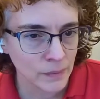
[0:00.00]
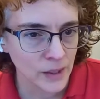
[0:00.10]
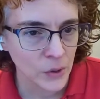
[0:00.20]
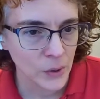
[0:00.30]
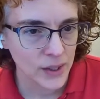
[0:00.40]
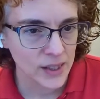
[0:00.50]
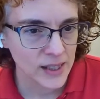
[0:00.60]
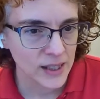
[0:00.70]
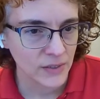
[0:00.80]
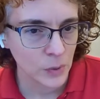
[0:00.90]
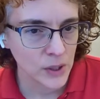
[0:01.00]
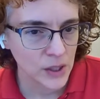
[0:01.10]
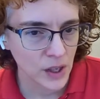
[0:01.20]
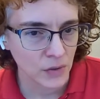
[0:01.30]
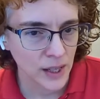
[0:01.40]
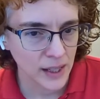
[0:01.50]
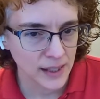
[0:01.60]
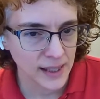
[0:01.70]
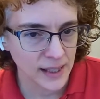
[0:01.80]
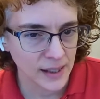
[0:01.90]
Knowing that TV was not
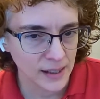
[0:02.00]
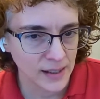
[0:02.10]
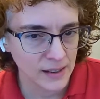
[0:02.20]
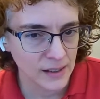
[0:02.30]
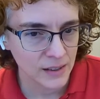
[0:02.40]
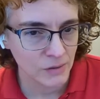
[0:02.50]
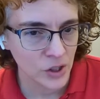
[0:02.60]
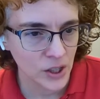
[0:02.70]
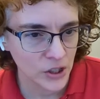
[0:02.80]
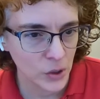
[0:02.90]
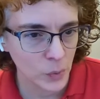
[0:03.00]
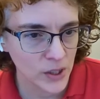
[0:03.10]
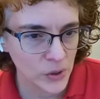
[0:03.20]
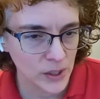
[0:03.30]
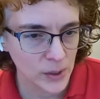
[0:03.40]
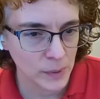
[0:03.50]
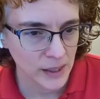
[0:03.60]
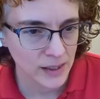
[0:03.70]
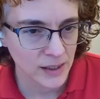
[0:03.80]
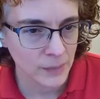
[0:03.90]
reality, and not sure what to
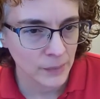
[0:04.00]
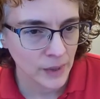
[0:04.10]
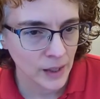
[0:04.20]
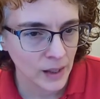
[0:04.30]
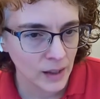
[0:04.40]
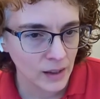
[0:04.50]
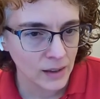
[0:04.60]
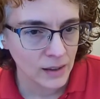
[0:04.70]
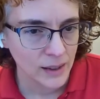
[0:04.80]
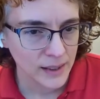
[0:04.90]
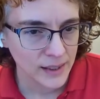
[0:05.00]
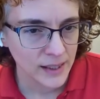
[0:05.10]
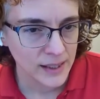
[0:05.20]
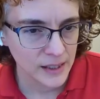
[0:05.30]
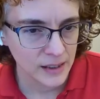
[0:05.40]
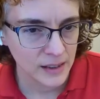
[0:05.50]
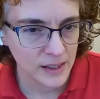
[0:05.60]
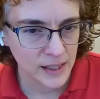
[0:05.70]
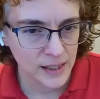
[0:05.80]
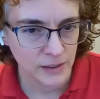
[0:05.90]
expect. "I'd like to
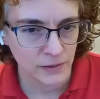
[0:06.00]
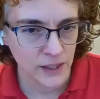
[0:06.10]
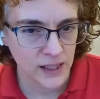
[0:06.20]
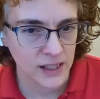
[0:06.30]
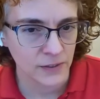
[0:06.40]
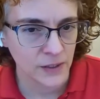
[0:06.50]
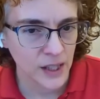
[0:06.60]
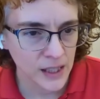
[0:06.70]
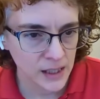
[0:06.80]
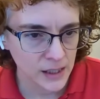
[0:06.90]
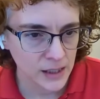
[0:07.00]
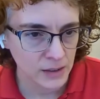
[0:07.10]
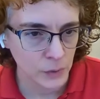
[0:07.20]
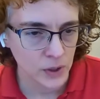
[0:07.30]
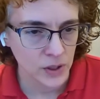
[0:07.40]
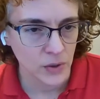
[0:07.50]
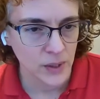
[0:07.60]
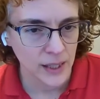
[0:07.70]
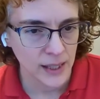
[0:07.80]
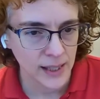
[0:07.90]
discuss it face-to-face, if we could do
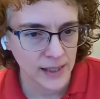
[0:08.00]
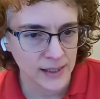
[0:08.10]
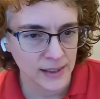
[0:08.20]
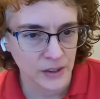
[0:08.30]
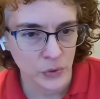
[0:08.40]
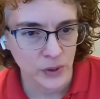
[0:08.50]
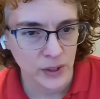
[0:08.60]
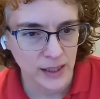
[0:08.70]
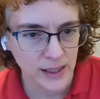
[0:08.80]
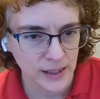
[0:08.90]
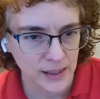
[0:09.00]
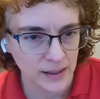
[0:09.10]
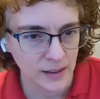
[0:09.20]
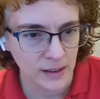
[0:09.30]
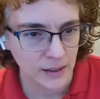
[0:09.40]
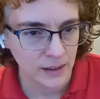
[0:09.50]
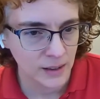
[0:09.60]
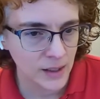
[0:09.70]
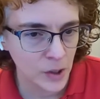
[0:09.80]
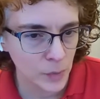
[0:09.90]
that. It's really..."
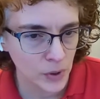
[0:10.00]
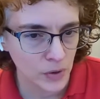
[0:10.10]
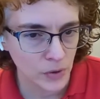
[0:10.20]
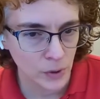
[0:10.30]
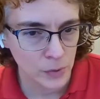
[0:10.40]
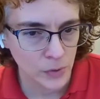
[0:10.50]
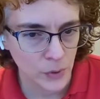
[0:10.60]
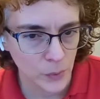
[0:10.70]
Burton groped for a